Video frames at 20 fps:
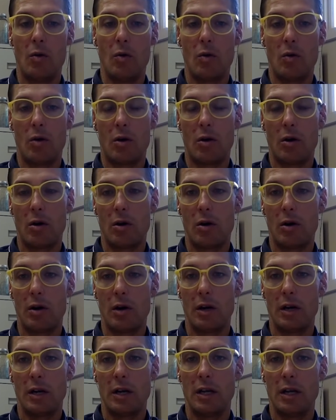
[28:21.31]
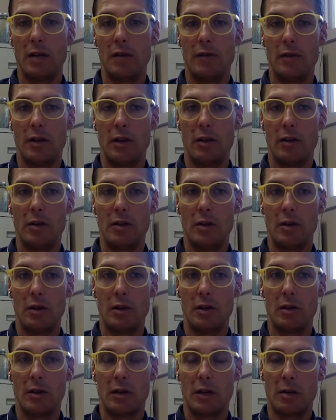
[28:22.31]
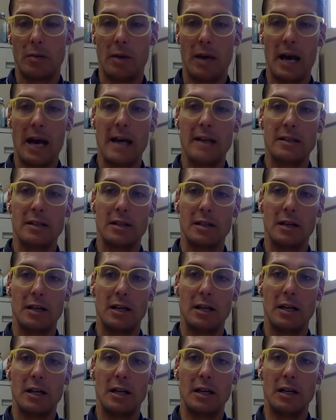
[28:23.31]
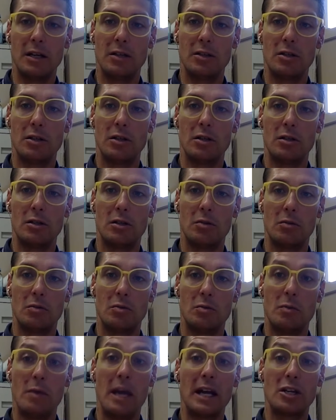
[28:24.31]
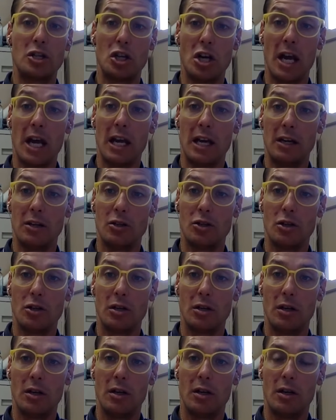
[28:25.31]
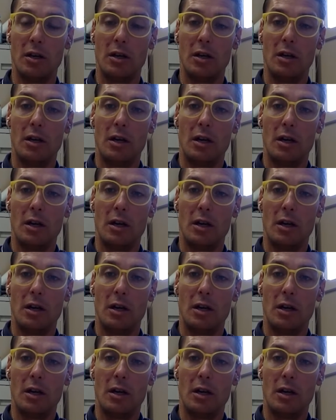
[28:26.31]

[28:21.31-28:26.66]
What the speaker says: or even the capacity to make change.